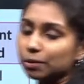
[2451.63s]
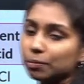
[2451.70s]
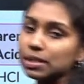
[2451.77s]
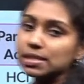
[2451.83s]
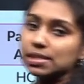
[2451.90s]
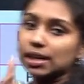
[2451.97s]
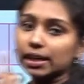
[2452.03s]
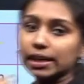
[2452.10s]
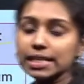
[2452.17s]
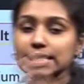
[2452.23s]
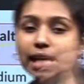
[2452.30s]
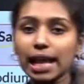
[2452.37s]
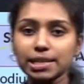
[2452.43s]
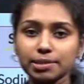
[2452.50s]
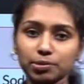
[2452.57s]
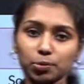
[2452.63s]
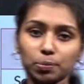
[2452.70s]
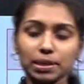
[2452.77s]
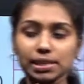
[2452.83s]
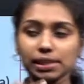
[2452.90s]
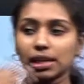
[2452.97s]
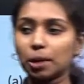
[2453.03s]
means it contains calcium 2
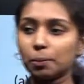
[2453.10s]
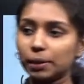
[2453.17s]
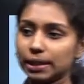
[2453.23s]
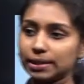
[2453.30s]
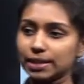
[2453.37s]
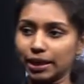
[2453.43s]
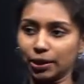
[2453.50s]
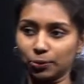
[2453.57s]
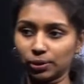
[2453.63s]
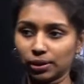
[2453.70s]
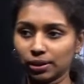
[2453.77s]
plus and carbonate ion.